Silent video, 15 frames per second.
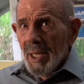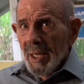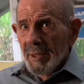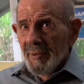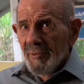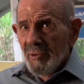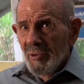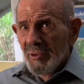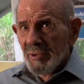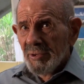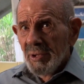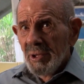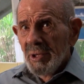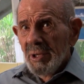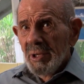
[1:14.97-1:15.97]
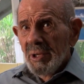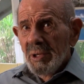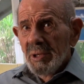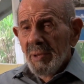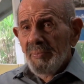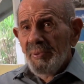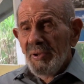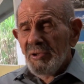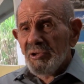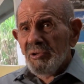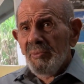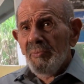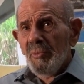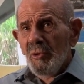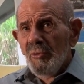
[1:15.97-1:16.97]
And of course, the
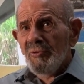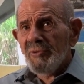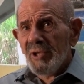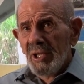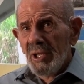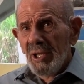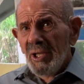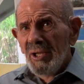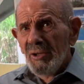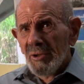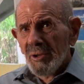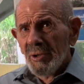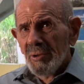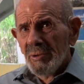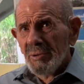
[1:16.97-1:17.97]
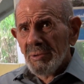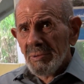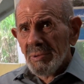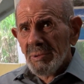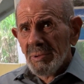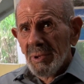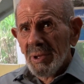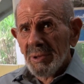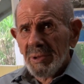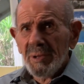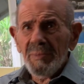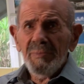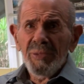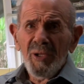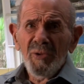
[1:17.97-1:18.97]
pitch moves the air
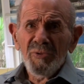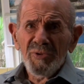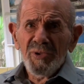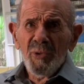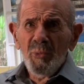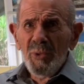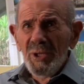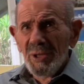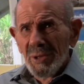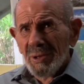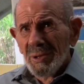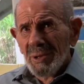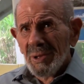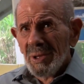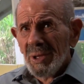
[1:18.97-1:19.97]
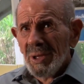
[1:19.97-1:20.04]
and blows the wind.